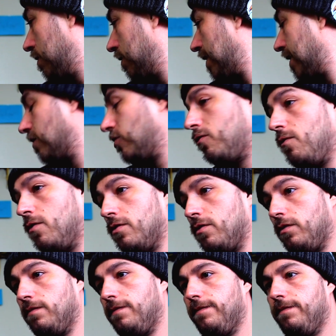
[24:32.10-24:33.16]
Like
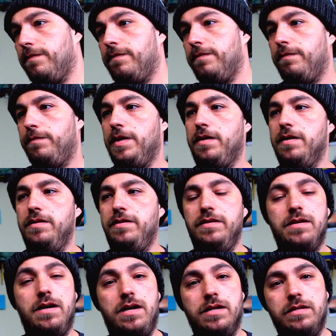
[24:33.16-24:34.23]
Squirtle, because
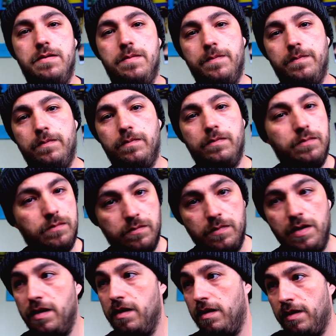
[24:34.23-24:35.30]
he's awesome.
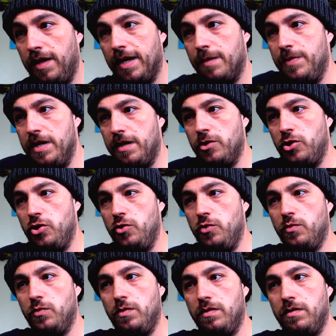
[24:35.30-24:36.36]
Like Pikachu,